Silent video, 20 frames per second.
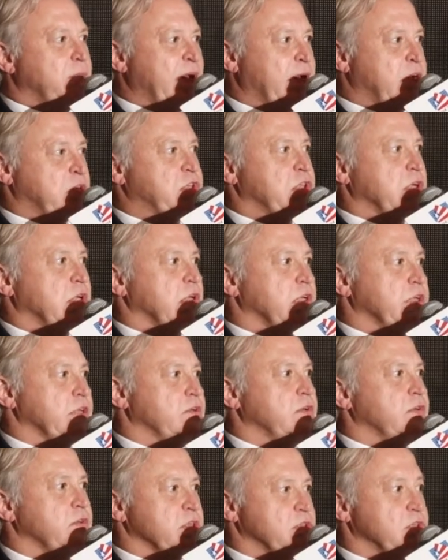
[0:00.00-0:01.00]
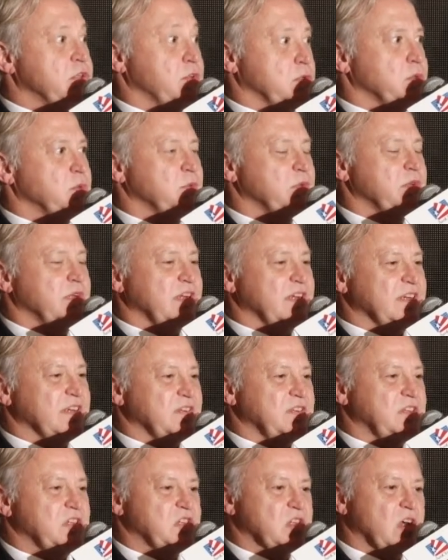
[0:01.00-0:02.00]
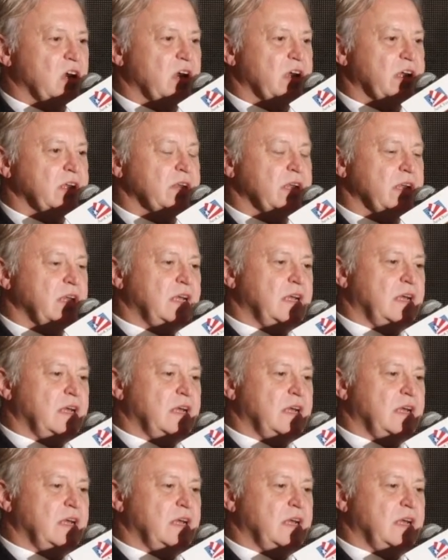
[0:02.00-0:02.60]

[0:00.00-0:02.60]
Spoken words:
passionately to this new design